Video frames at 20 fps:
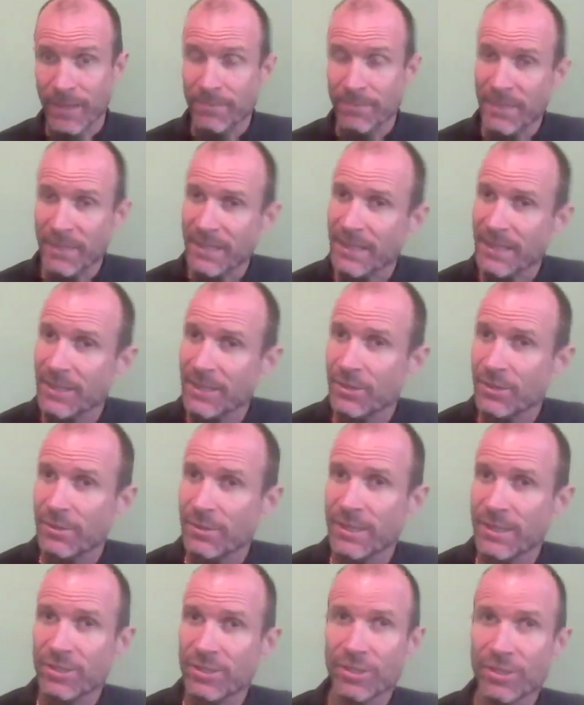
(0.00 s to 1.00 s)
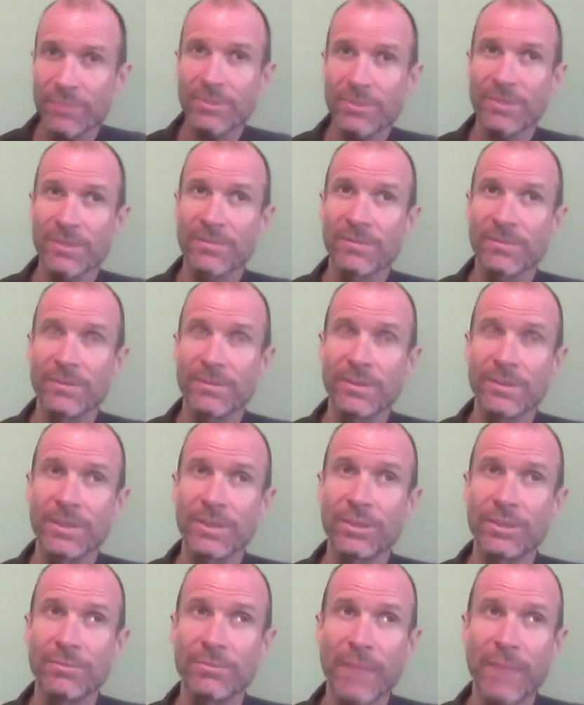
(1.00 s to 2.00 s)
But, in terms of,
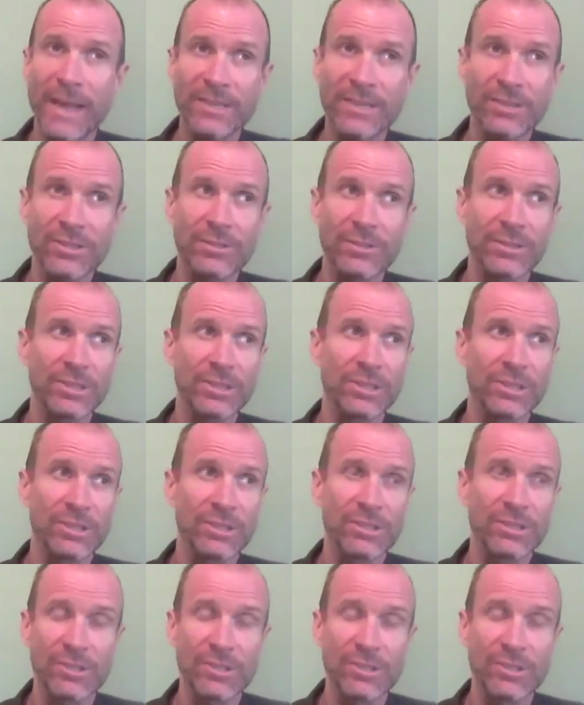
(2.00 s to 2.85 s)
masters